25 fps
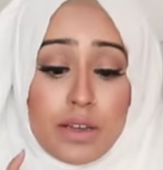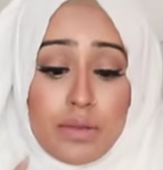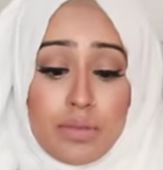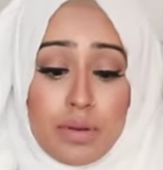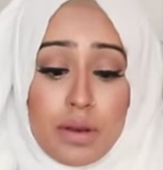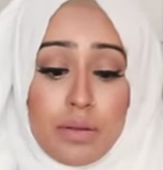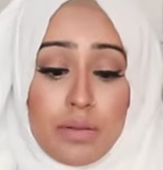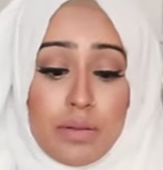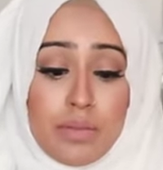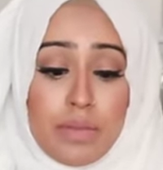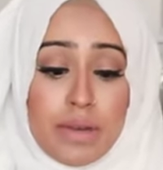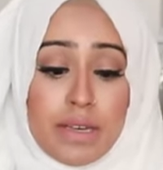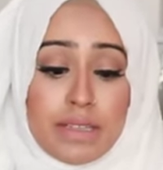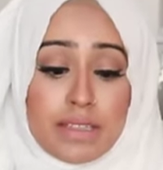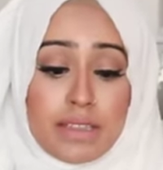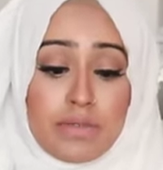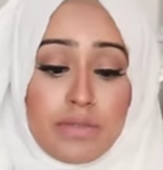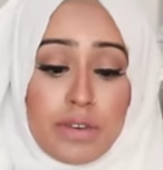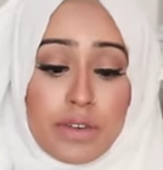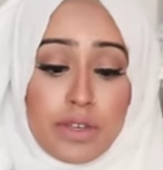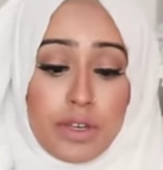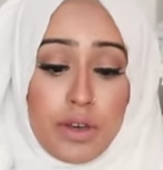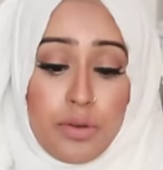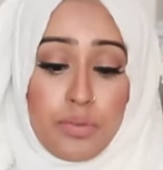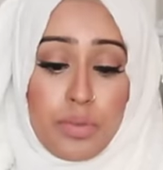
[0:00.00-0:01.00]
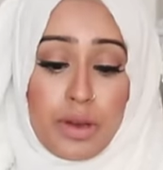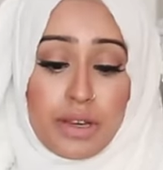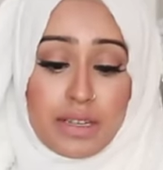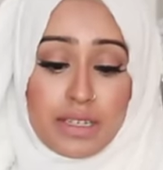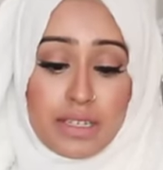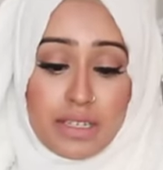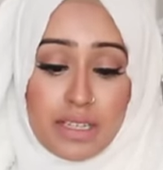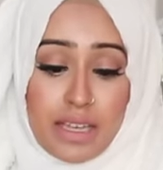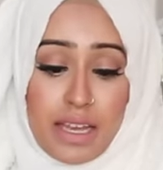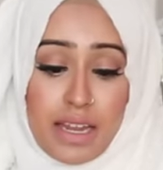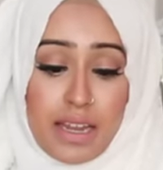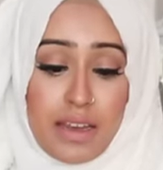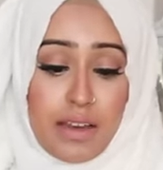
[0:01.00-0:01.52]
Only problem is if I go back
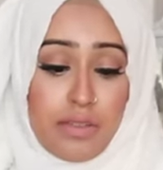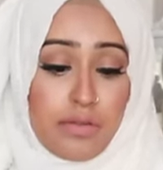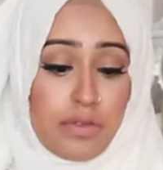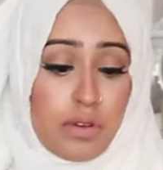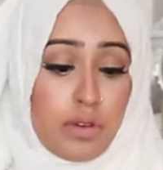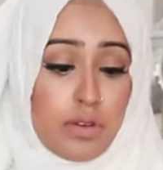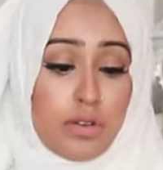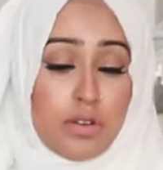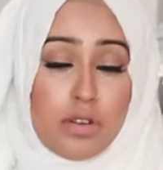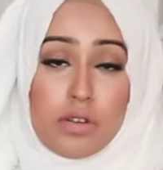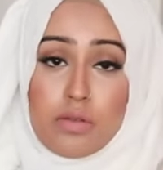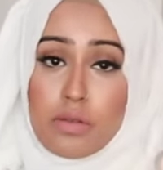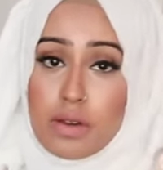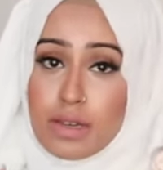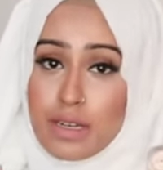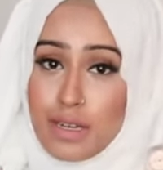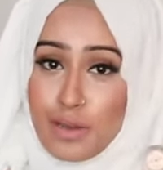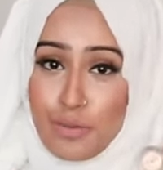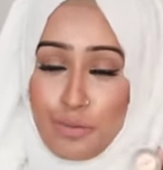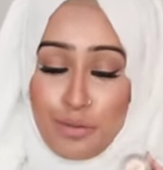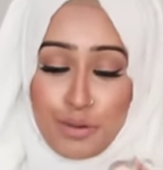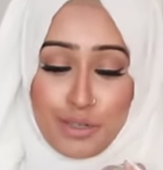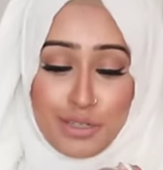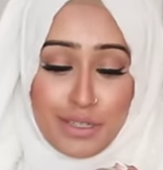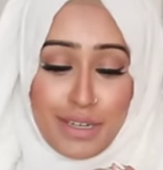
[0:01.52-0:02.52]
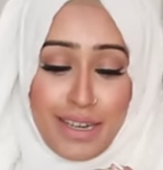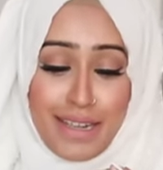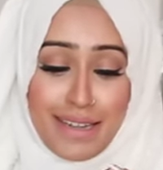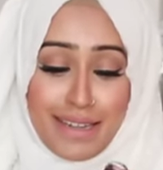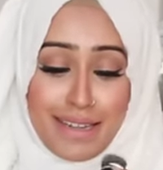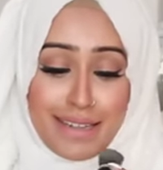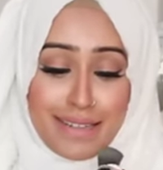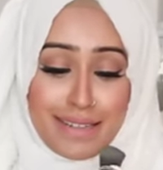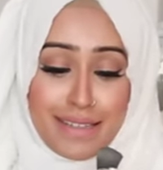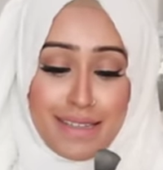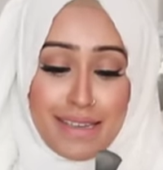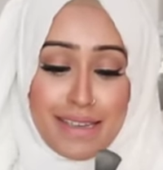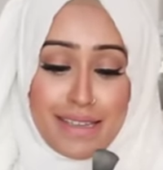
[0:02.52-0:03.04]
to get it, I've got no idea what shade
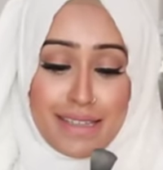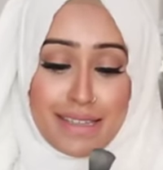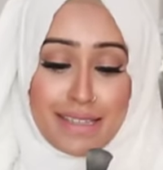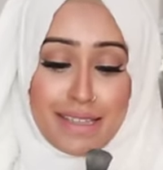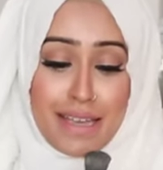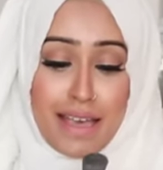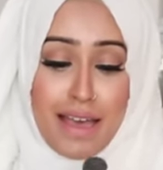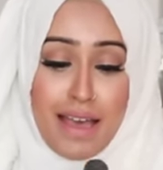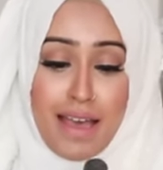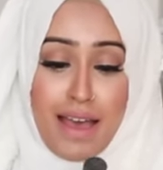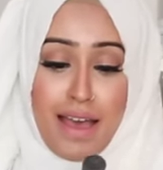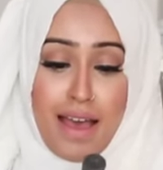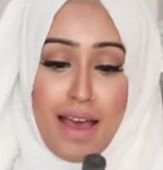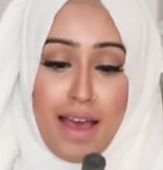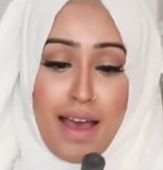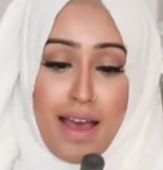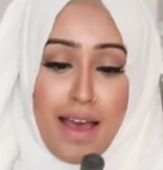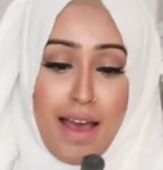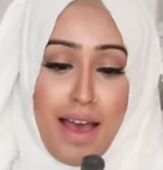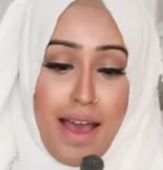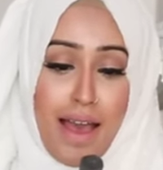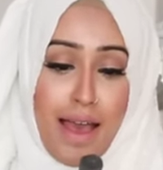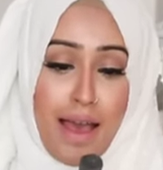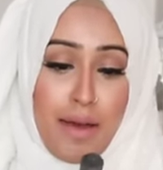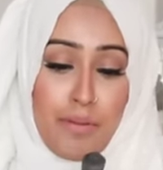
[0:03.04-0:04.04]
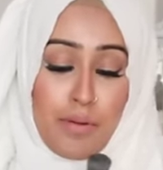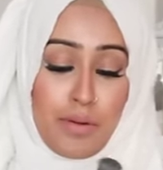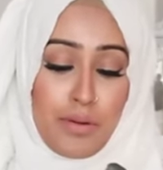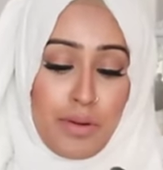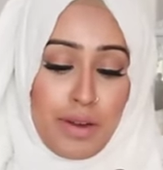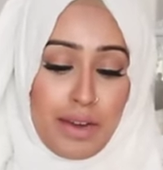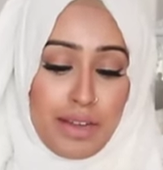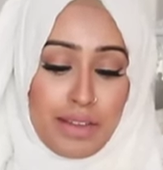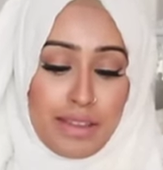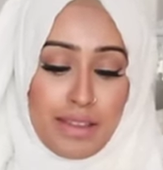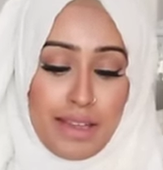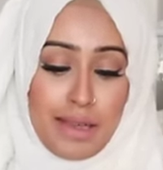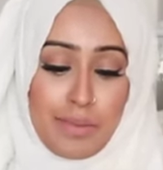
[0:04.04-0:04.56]
this is uh,
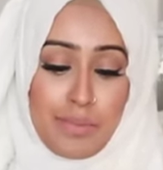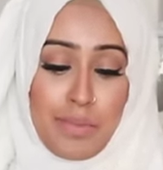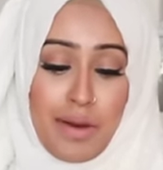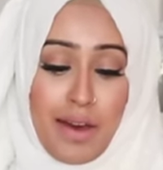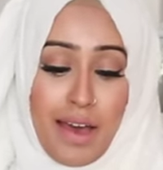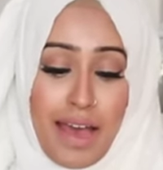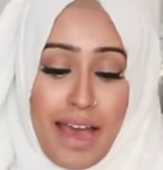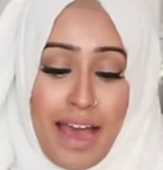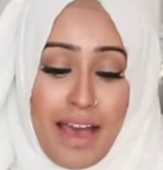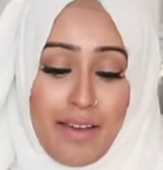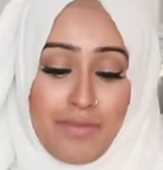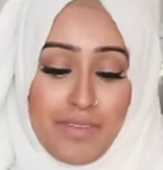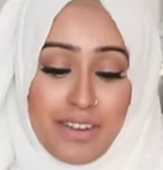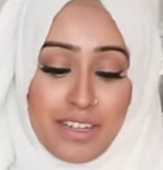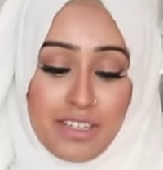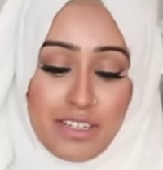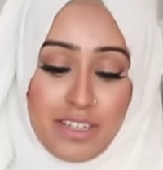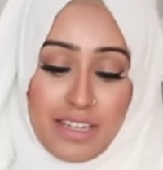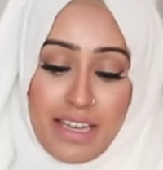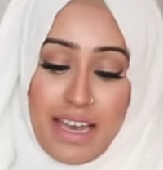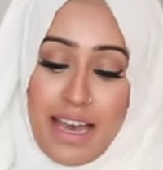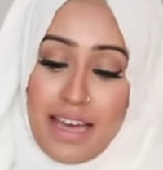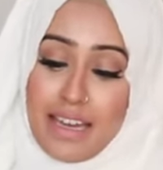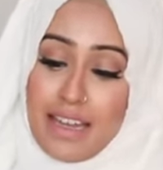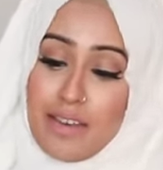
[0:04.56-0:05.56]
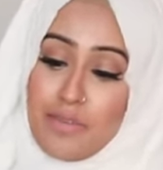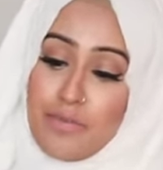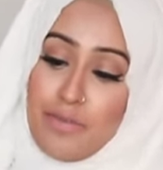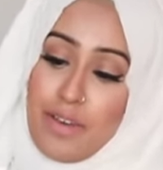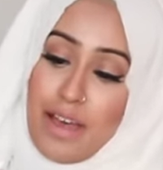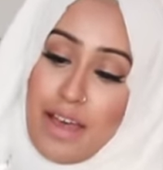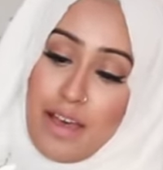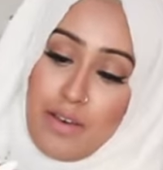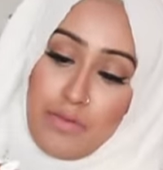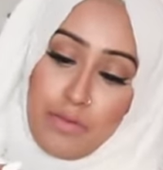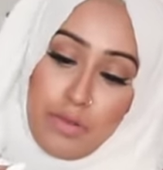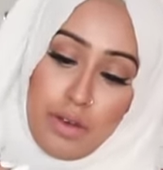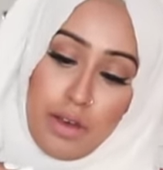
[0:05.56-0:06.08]
or anything, but I have literally had it
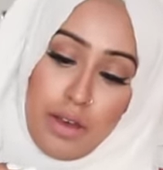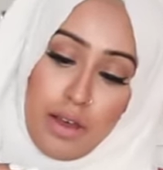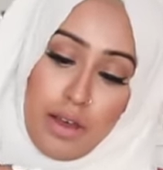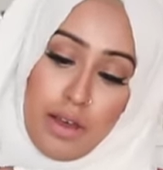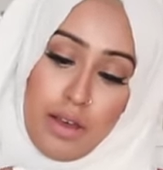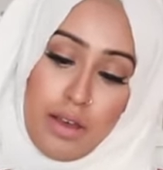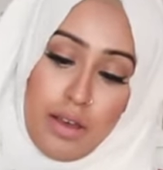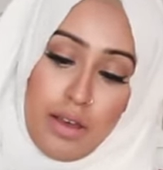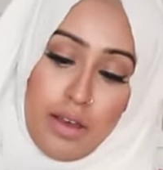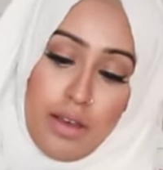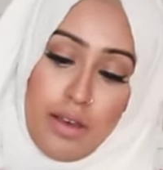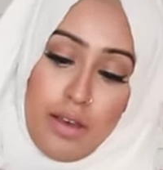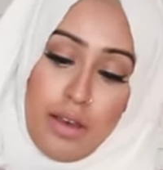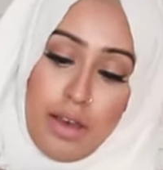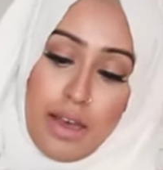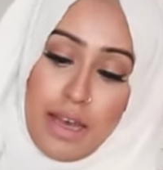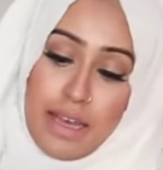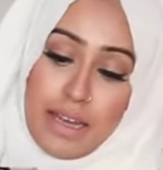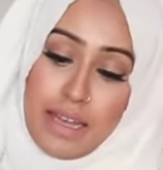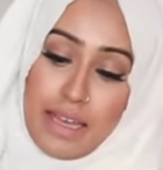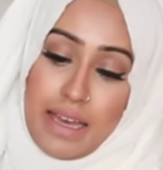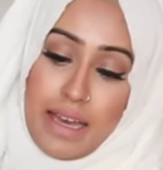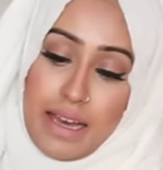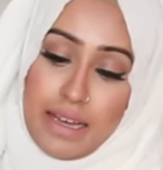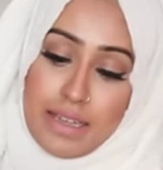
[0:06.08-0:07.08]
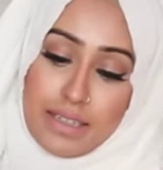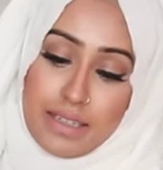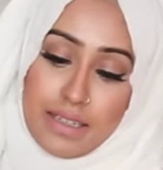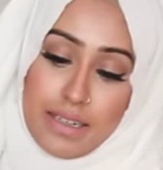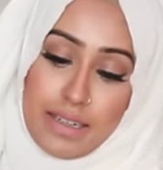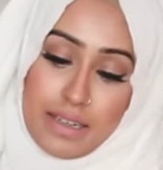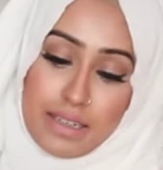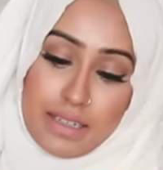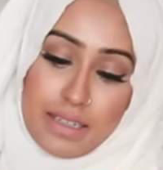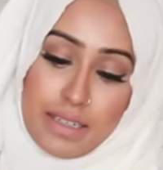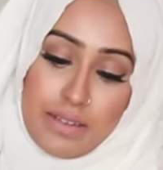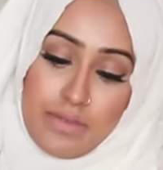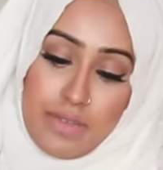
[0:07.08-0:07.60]
forever and it hasn't
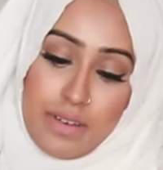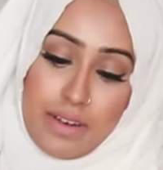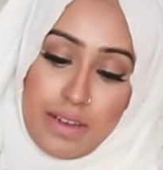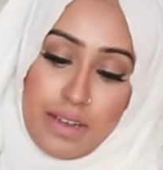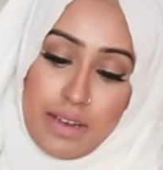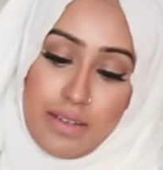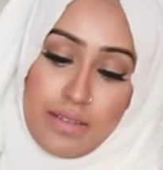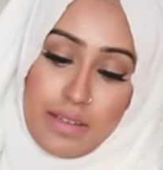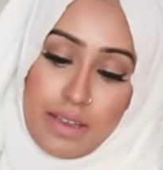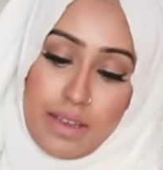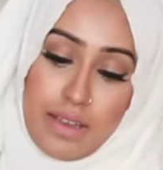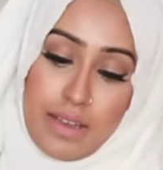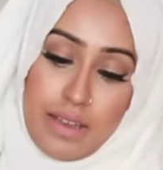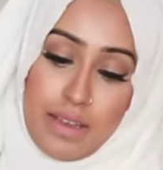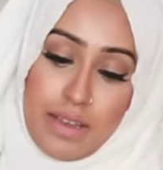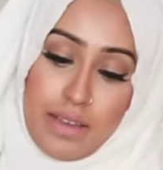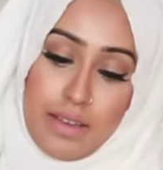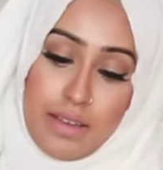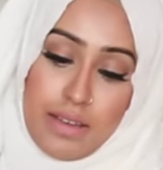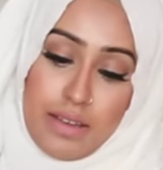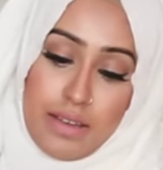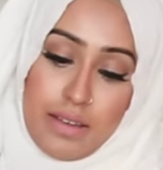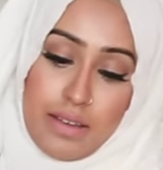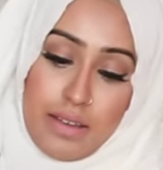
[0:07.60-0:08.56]
actually run out yet.